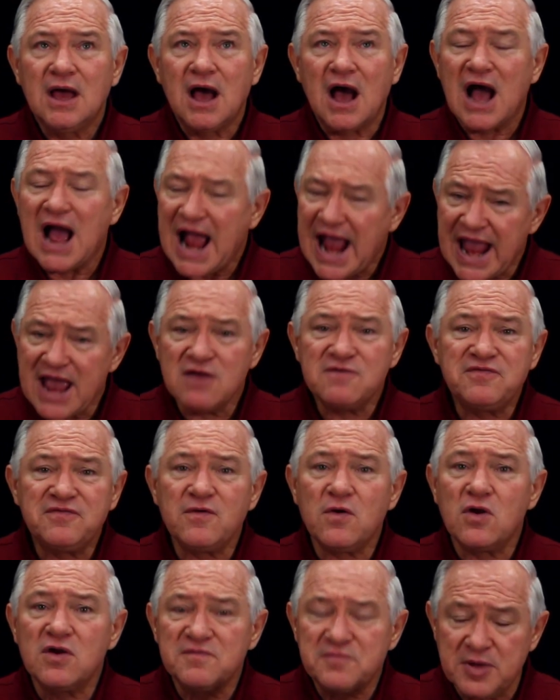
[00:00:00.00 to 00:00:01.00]
A
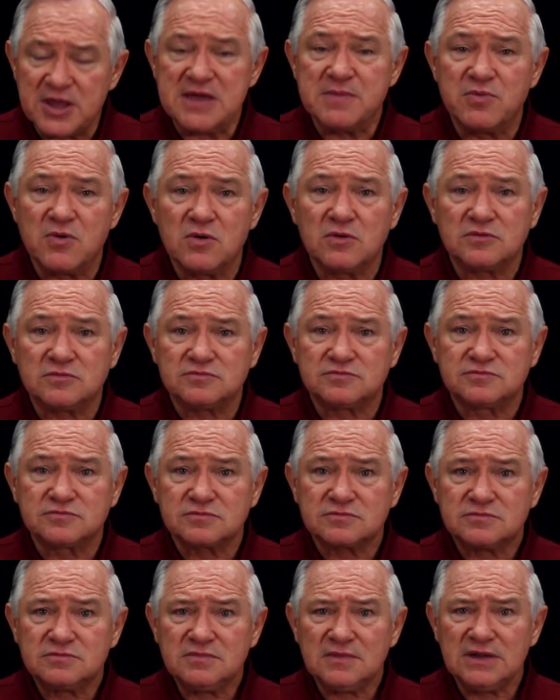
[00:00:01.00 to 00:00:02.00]
handful of people,
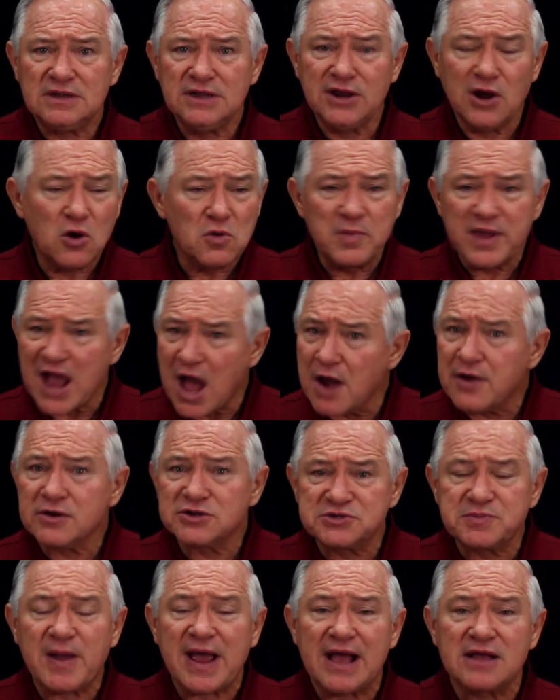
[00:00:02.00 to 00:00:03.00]
beyond our
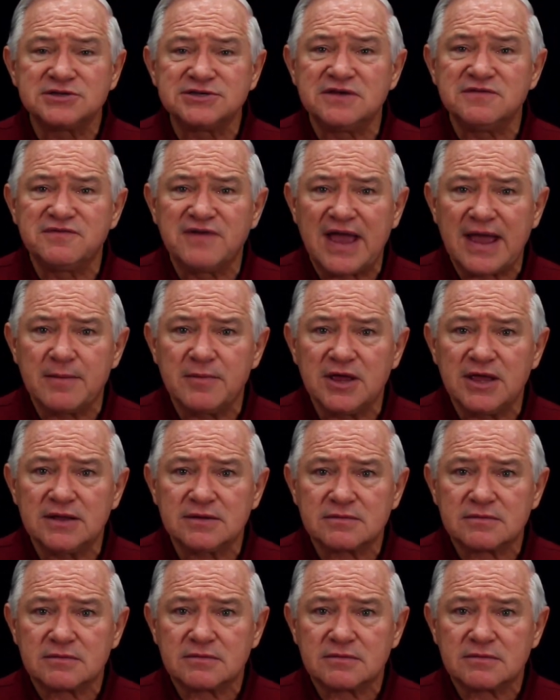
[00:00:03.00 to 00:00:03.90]
spouse and family,